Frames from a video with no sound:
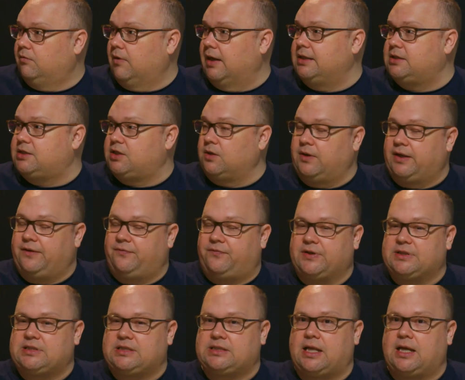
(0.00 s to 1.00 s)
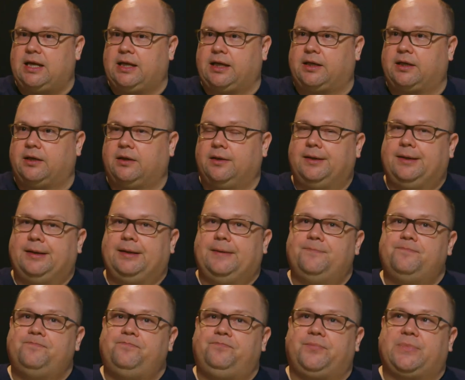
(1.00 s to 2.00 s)
Right? So if it's like
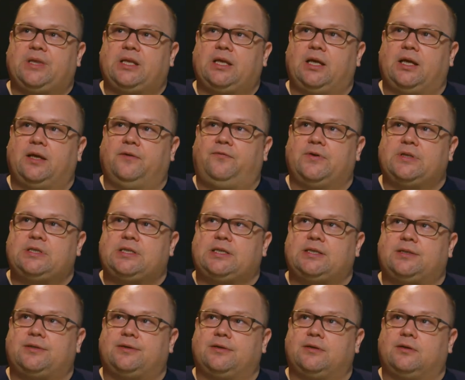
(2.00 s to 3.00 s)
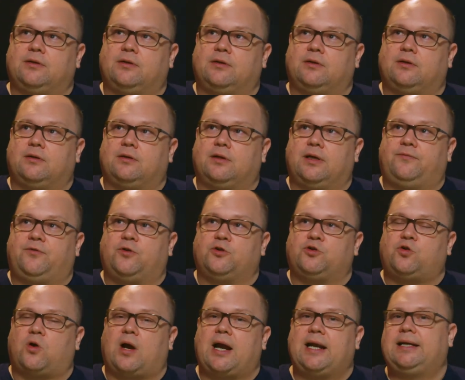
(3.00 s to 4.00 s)
if it's if you're
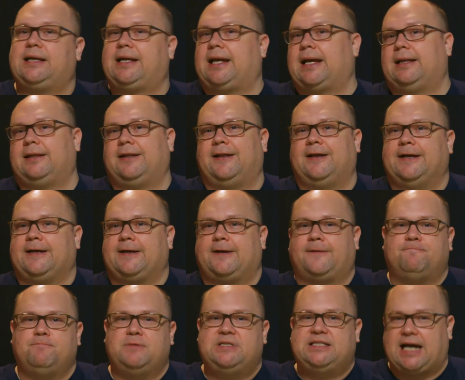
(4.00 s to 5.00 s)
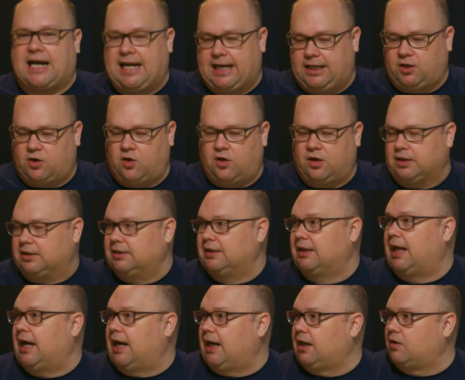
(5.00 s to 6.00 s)
trying to get like dialogue
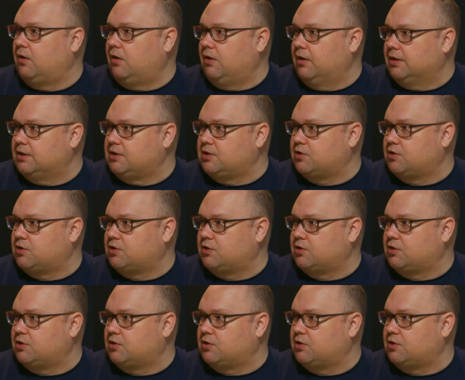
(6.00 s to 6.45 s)
lock on a mm-hmm.